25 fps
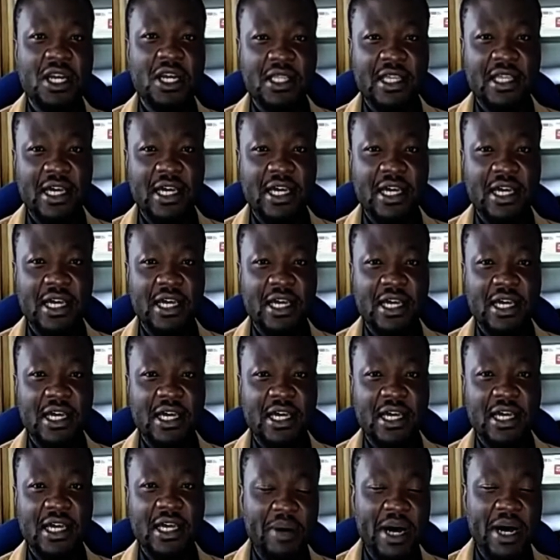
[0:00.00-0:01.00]
that the motor
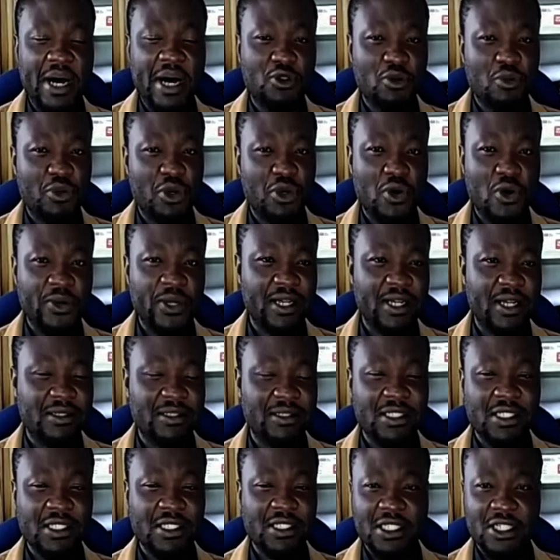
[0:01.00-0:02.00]
parks will be open and
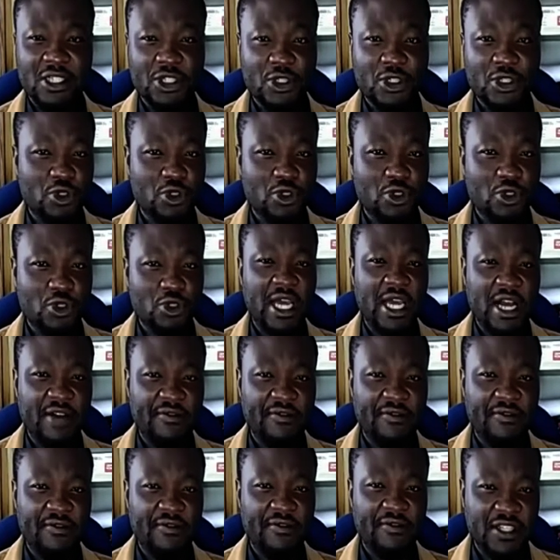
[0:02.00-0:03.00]
you sure will
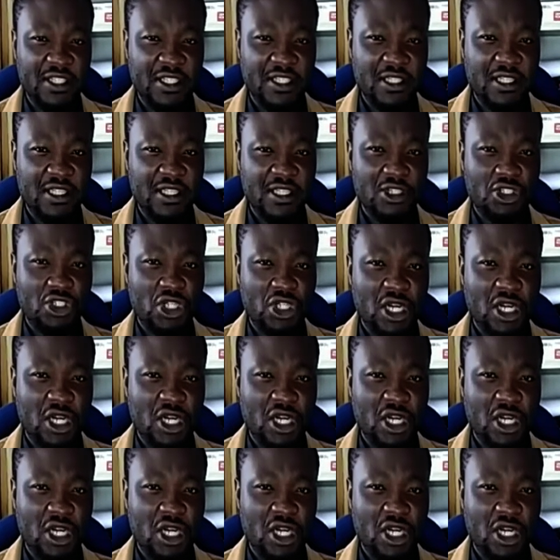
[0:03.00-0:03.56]
have to pay for it.